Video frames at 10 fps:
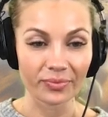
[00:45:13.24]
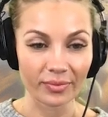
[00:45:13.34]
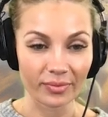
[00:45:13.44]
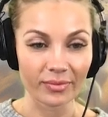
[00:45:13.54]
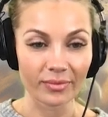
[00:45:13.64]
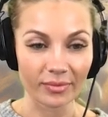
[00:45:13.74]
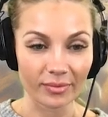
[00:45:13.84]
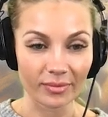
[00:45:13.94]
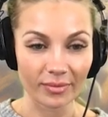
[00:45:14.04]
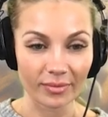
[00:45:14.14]

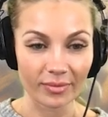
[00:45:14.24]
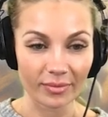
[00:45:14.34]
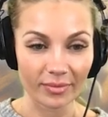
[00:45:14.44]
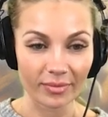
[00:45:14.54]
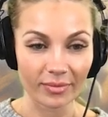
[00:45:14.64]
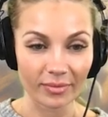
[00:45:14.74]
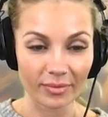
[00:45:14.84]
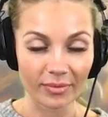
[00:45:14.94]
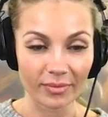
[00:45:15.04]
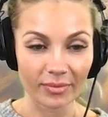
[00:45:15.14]

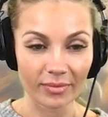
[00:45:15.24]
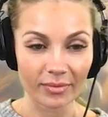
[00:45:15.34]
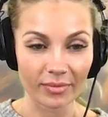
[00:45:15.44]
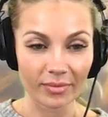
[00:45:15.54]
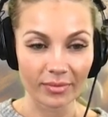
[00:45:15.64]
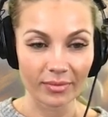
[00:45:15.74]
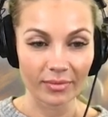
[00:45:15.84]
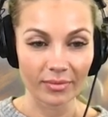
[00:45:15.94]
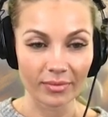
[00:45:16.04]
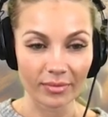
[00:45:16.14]

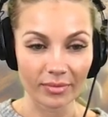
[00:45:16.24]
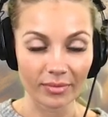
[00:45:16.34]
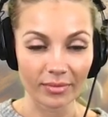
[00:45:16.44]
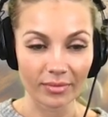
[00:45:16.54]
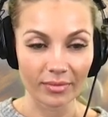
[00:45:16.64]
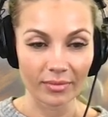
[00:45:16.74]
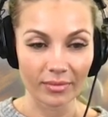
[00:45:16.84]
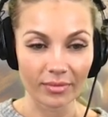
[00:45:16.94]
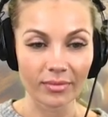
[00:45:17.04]
[no speech]